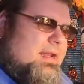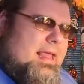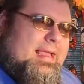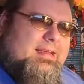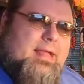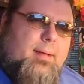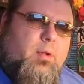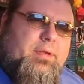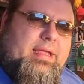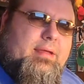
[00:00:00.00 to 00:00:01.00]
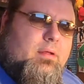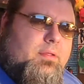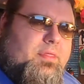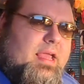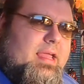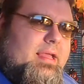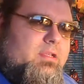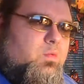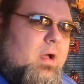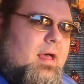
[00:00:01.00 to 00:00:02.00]
in like a double deal thing
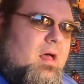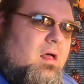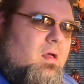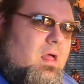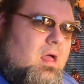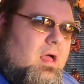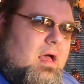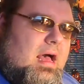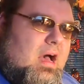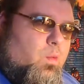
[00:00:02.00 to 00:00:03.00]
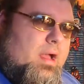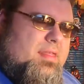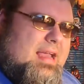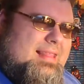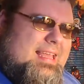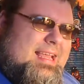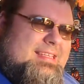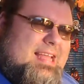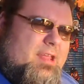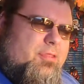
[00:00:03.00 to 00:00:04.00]
as well, with, I think
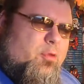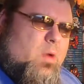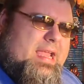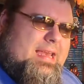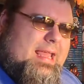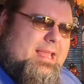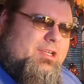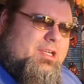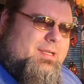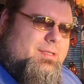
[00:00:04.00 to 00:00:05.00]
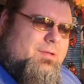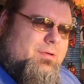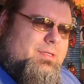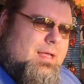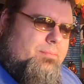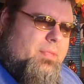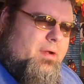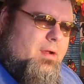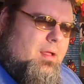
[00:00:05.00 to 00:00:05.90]
it's like 3 ninjas or something.